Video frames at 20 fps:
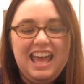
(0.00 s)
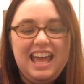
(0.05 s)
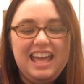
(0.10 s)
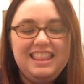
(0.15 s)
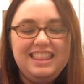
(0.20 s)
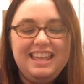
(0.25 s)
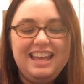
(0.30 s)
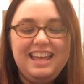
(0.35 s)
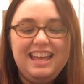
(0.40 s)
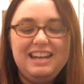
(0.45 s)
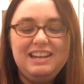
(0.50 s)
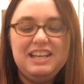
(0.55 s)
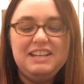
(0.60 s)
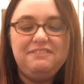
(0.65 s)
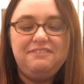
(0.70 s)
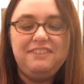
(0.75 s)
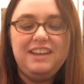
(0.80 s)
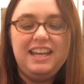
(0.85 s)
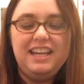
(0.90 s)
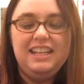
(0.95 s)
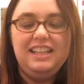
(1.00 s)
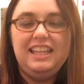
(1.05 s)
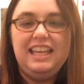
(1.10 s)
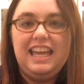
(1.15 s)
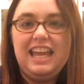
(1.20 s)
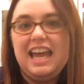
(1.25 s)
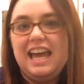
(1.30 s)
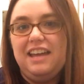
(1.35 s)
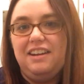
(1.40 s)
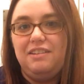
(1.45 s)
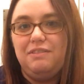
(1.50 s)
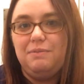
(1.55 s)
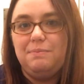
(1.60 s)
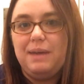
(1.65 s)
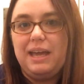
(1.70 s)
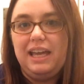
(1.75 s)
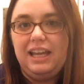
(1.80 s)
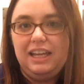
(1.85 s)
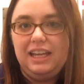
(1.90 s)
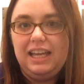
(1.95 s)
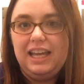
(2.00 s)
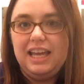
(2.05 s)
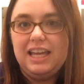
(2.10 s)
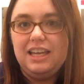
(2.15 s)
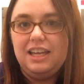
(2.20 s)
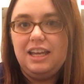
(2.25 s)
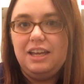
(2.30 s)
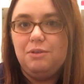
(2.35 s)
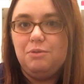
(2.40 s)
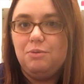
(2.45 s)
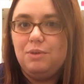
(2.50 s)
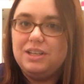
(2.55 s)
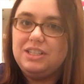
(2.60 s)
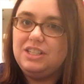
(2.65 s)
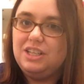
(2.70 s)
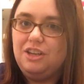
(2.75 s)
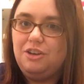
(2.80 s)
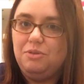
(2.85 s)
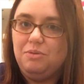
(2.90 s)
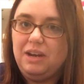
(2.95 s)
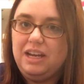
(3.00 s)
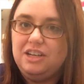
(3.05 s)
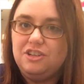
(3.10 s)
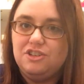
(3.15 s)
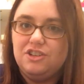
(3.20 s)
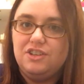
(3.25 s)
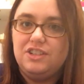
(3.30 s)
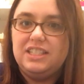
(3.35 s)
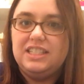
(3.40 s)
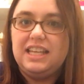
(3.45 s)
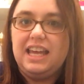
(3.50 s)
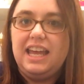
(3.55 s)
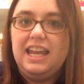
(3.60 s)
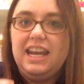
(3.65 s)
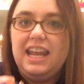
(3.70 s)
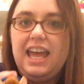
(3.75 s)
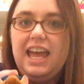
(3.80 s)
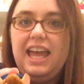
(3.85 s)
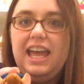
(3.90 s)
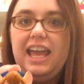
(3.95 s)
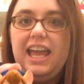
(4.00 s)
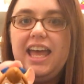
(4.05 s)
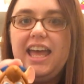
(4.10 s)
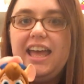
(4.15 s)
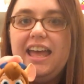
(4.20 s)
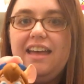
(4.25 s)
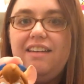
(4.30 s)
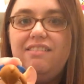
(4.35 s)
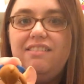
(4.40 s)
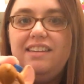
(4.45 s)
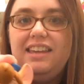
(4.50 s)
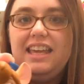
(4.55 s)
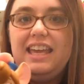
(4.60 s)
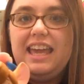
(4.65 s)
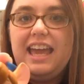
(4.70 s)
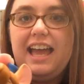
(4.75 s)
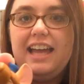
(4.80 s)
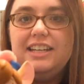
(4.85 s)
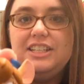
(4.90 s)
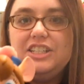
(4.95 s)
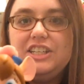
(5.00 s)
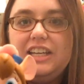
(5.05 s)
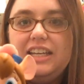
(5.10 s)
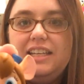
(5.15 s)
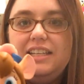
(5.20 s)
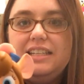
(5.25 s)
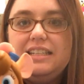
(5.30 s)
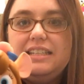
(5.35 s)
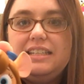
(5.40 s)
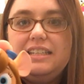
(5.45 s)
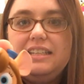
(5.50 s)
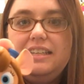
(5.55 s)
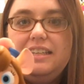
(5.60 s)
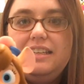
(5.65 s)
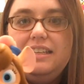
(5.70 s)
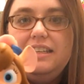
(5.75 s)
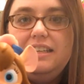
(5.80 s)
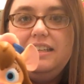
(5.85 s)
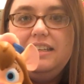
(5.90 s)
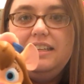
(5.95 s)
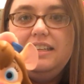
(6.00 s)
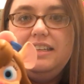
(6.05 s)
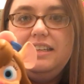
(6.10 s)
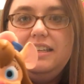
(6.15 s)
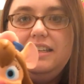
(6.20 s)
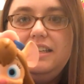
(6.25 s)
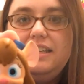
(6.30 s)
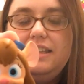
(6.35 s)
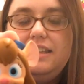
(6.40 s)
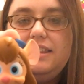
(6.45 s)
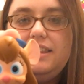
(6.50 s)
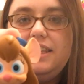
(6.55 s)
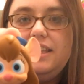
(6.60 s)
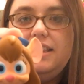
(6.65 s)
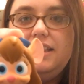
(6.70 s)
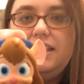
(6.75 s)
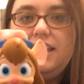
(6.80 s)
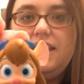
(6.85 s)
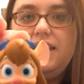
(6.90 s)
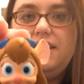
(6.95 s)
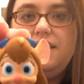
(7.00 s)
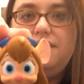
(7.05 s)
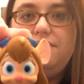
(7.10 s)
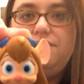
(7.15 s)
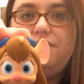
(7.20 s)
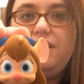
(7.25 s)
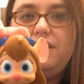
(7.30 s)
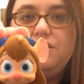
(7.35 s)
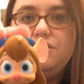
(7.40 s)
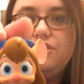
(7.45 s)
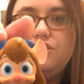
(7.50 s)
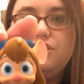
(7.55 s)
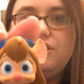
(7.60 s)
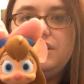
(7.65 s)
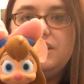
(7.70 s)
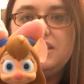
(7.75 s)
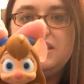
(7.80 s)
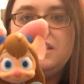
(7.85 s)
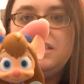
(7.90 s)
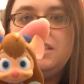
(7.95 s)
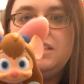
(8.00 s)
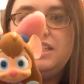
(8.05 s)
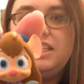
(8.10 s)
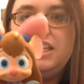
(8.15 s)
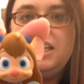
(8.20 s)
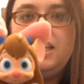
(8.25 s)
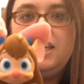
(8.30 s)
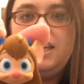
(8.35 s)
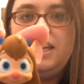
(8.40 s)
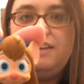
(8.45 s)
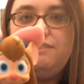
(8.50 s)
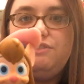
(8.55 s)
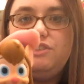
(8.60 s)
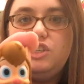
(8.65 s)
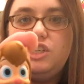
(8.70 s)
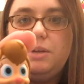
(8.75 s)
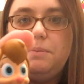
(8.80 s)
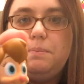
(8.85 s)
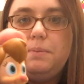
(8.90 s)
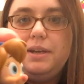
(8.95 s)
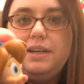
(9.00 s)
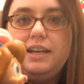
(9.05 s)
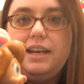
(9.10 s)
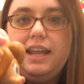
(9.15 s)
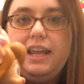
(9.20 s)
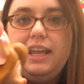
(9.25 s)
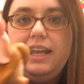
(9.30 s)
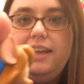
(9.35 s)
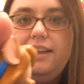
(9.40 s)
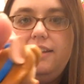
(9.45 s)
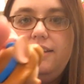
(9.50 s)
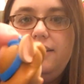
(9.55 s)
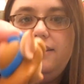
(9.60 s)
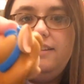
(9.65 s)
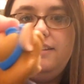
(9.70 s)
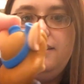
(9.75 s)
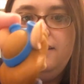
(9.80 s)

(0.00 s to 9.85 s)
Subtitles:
And then finally, out of my Rescue Ranger set, I have Gadget, the love interest of Chip and Dale.